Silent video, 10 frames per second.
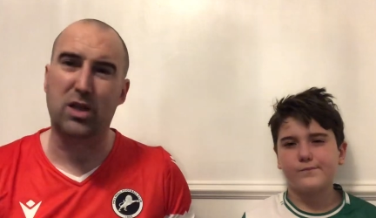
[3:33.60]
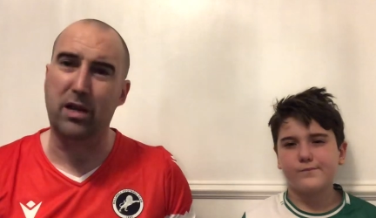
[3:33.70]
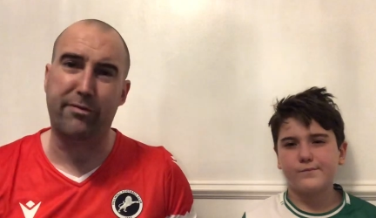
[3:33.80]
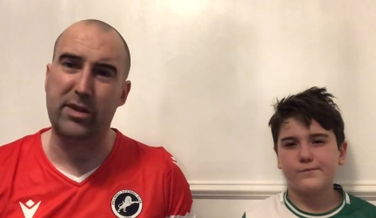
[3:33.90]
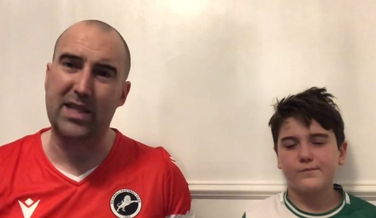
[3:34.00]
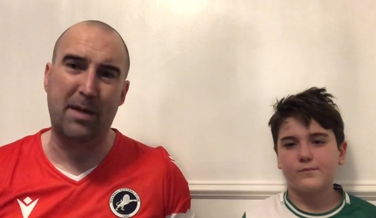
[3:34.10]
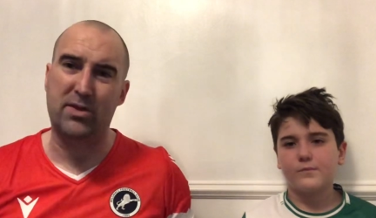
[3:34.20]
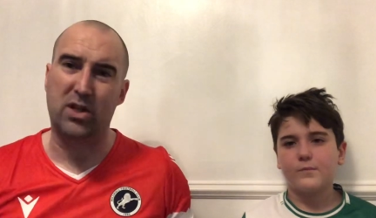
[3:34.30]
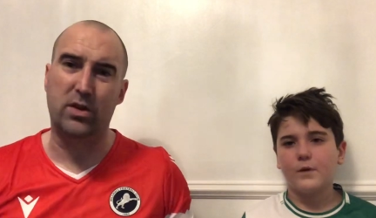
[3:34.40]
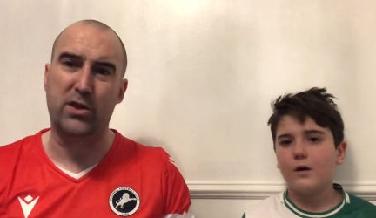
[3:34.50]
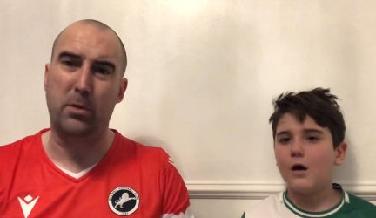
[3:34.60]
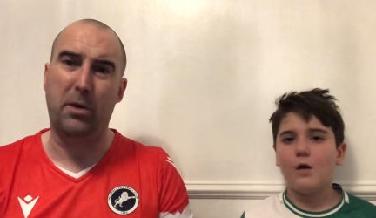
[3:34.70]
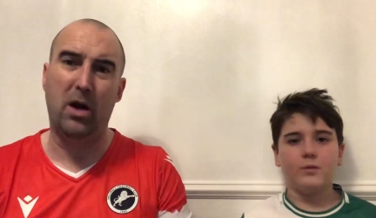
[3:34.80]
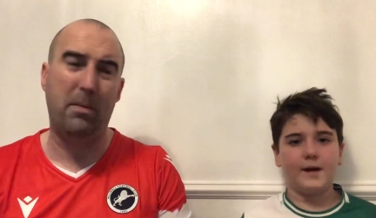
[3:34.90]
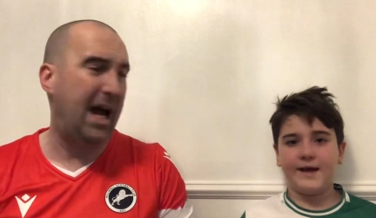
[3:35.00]
Speaker 1: delivery is absolutely oh,
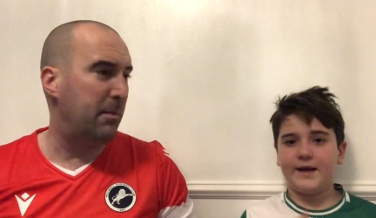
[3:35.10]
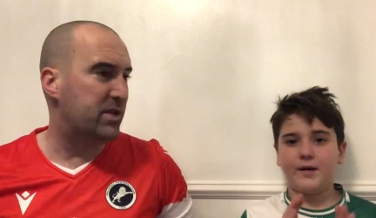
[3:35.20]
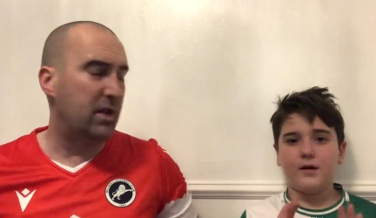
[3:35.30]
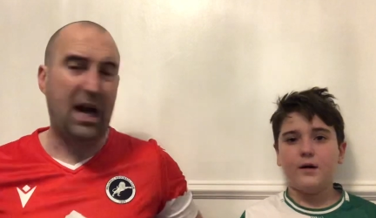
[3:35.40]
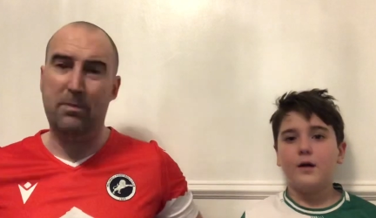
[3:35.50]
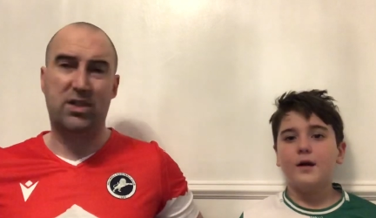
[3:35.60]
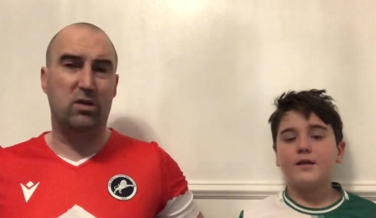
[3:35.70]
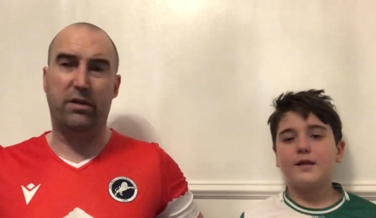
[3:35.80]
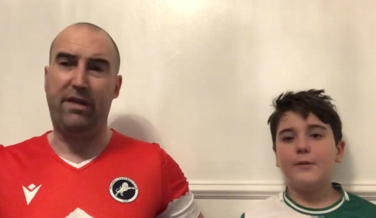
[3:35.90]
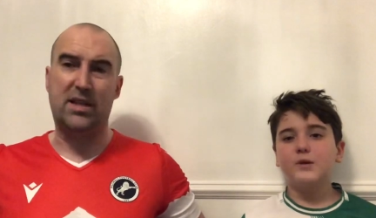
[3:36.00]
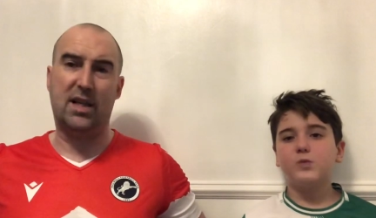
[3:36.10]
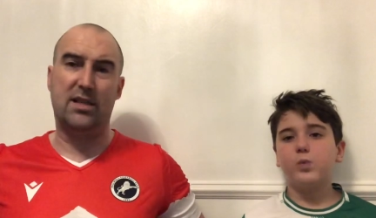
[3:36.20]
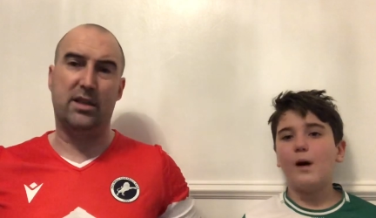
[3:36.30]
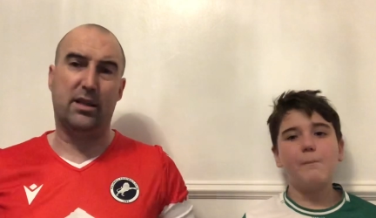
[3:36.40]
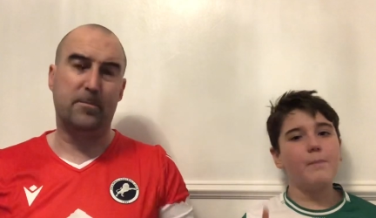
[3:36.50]
superb, oh, it, Abs- absolutely there fantastic.
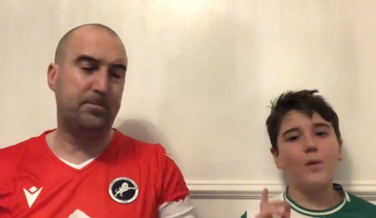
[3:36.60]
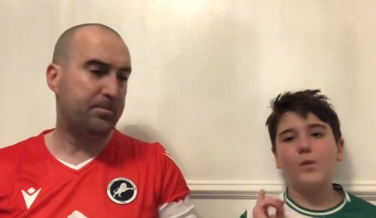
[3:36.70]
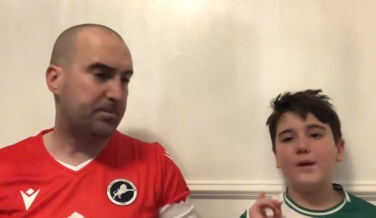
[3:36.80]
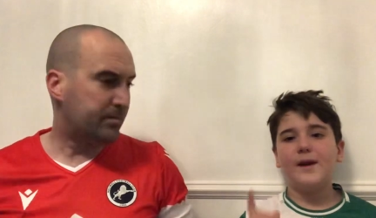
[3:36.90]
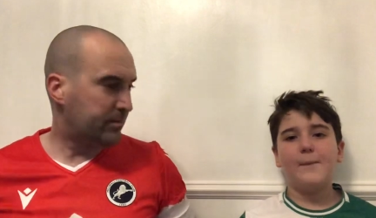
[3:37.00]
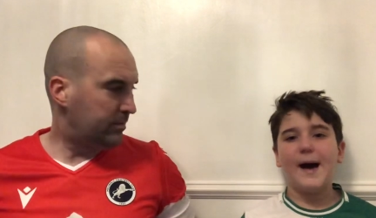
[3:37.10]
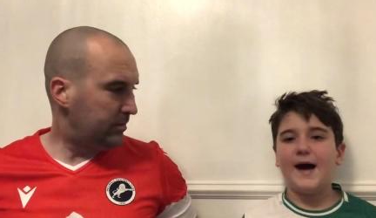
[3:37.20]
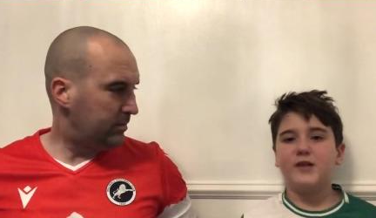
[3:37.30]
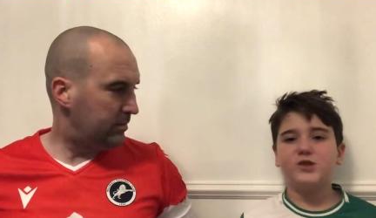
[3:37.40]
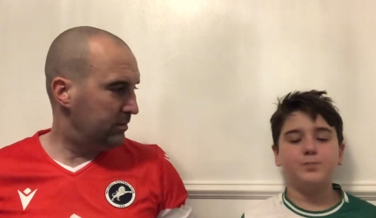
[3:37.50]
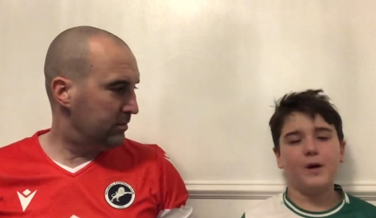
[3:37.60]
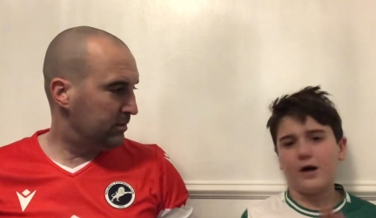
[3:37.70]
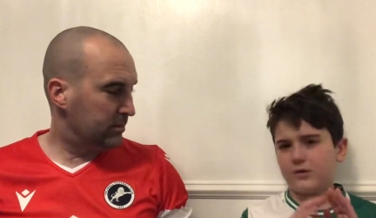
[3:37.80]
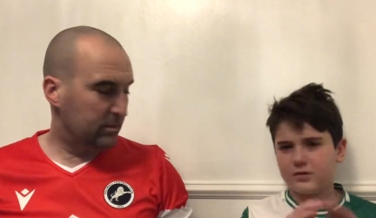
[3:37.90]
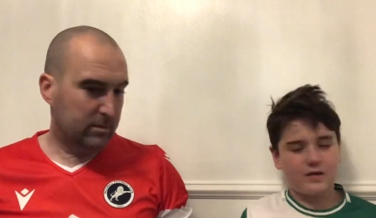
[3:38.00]
There was
Speaker 2: one ball in the match,
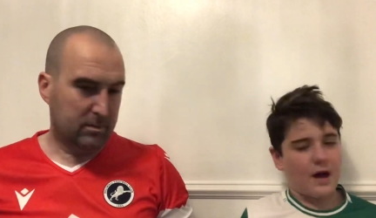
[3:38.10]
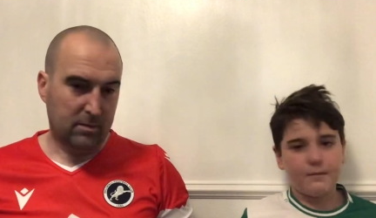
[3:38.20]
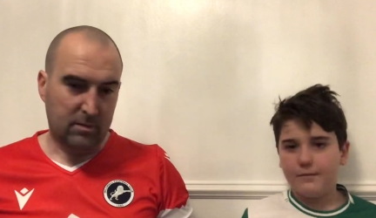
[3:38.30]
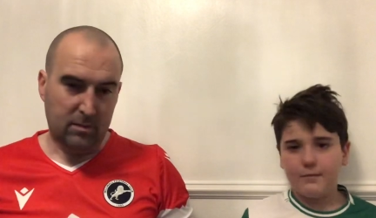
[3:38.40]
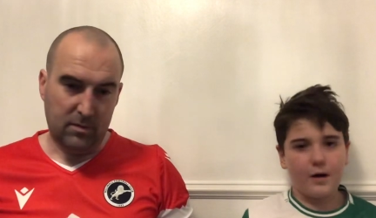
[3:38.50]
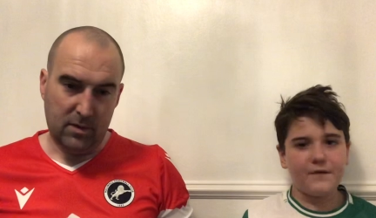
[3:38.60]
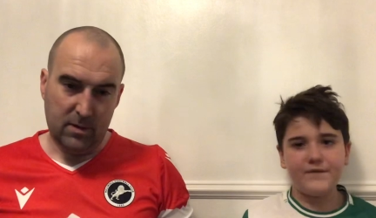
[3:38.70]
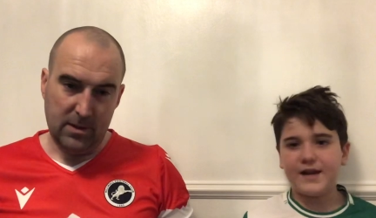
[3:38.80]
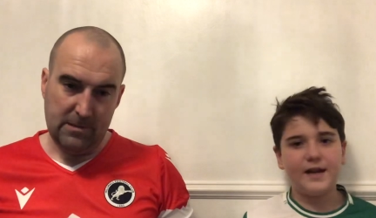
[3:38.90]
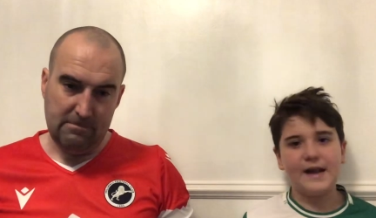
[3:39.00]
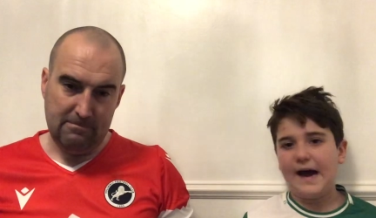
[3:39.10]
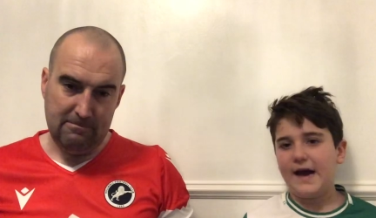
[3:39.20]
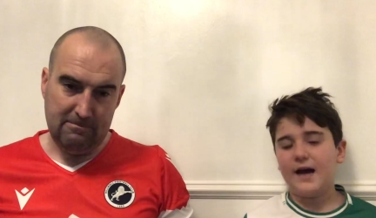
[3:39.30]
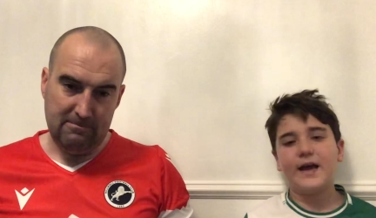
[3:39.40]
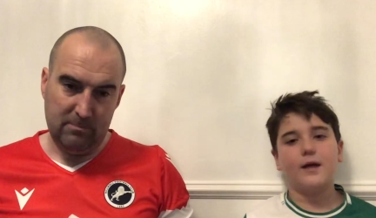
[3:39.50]
but other than that,
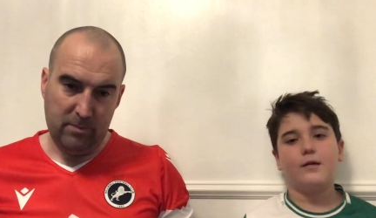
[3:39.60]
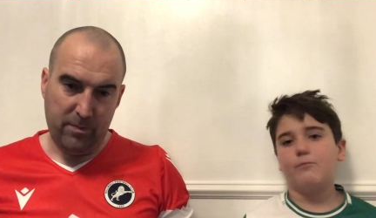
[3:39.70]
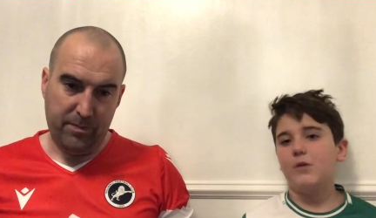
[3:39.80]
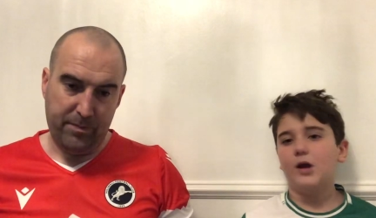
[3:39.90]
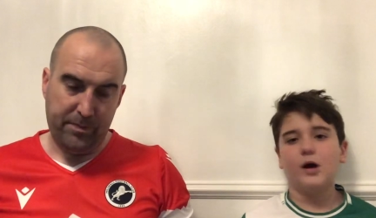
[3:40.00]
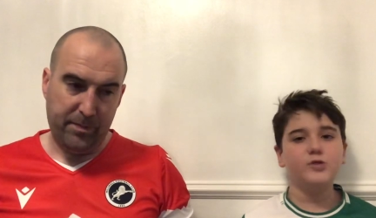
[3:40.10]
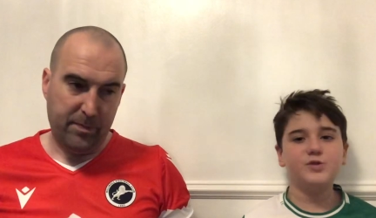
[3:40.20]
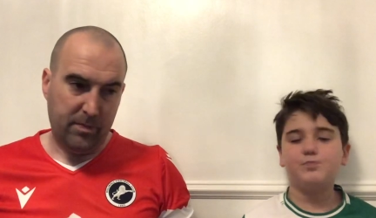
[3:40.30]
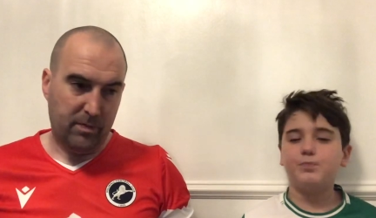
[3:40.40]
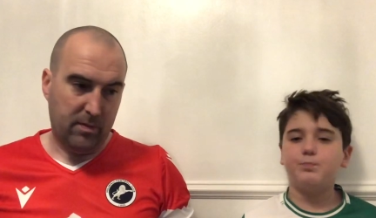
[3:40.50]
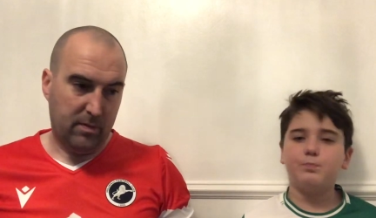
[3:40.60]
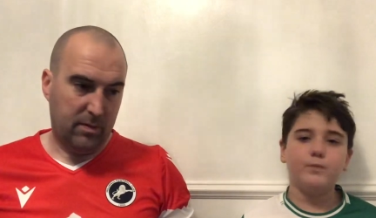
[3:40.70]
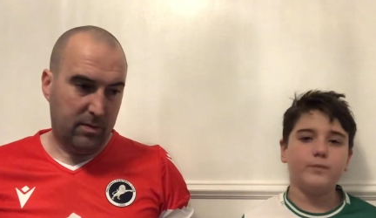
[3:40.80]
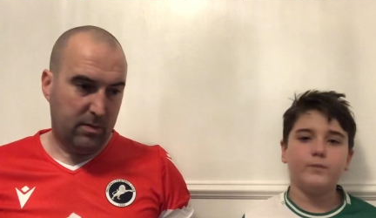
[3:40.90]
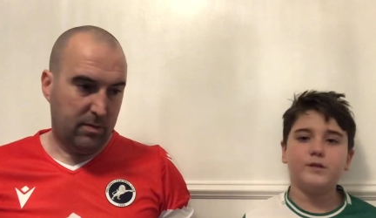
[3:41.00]
Malone's
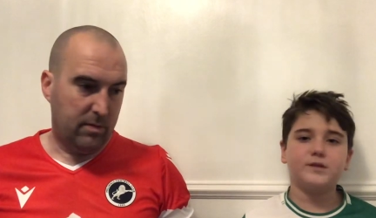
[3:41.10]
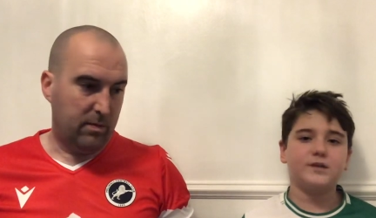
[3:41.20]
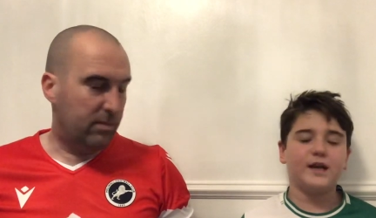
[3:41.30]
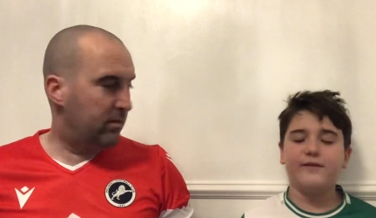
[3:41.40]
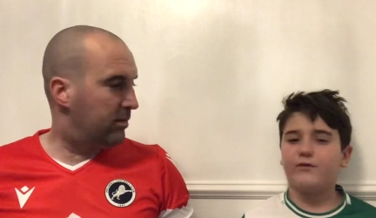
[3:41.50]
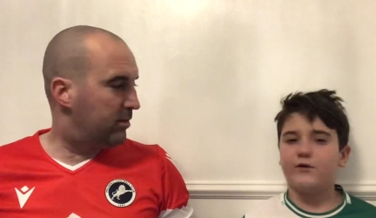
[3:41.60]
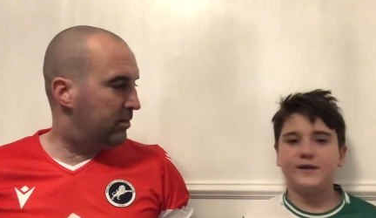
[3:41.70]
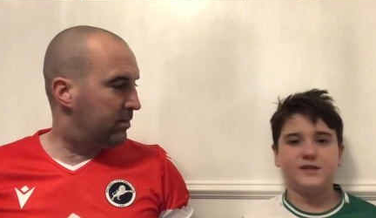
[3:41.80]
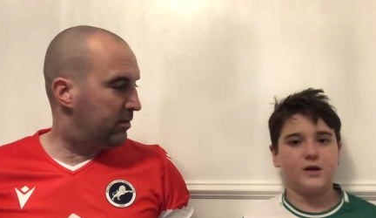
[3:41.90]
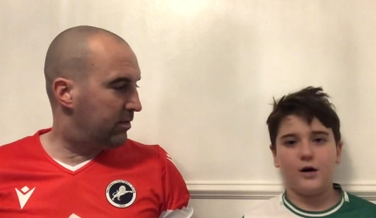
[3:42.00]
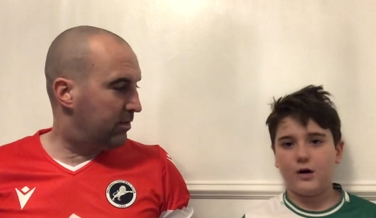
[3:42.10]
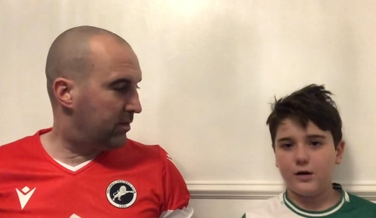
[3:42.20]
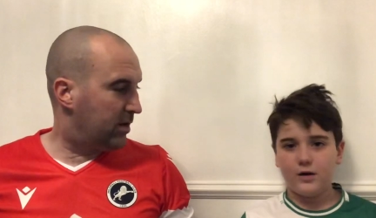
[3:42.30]
deliveries are